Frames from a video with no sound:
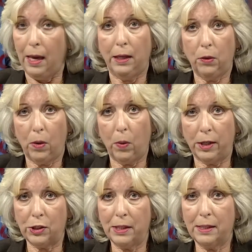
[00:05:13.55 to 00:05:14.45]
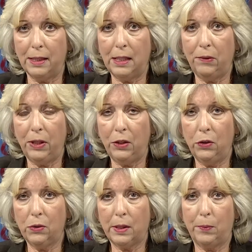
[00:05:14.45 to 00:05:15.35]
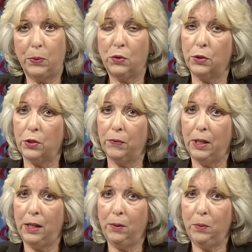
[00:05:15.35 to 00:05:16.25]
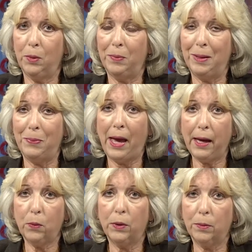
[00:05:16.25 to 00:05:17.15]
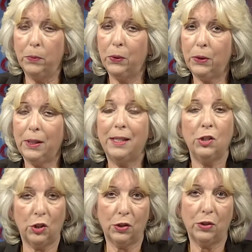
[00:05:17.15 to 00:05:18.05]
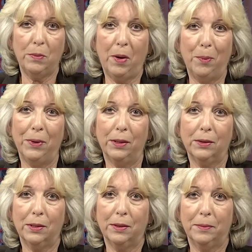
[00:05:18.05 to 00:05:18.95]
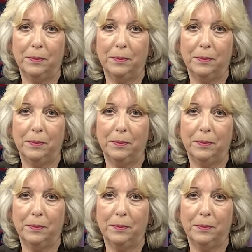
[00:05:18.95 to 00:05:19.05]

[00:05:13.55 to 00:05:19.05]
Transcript: And you are watching CTV News. I'm Patricia Vallone. We'll be back with more in just a moment.